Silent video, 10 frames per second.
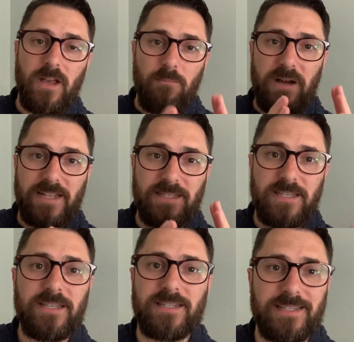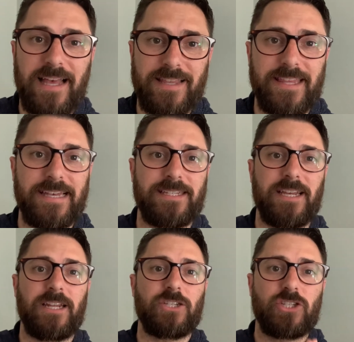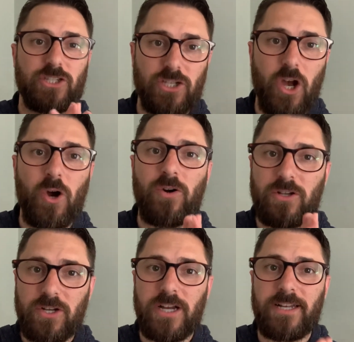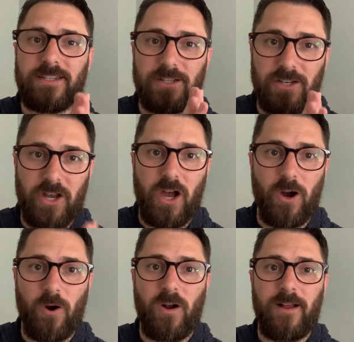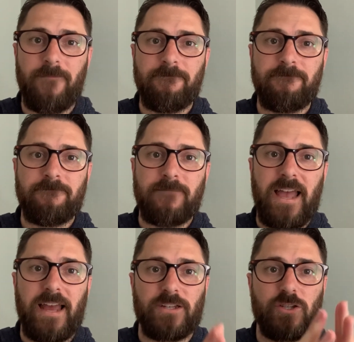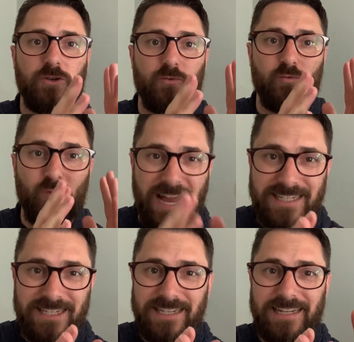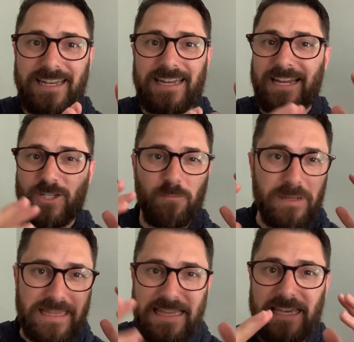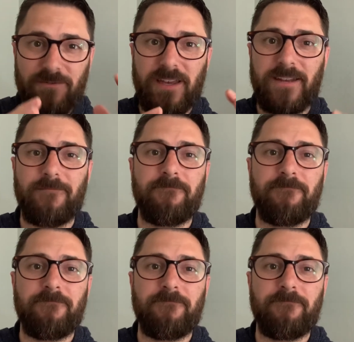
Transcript: But in seasons like this, it is so good to know and to rest in it and to believe it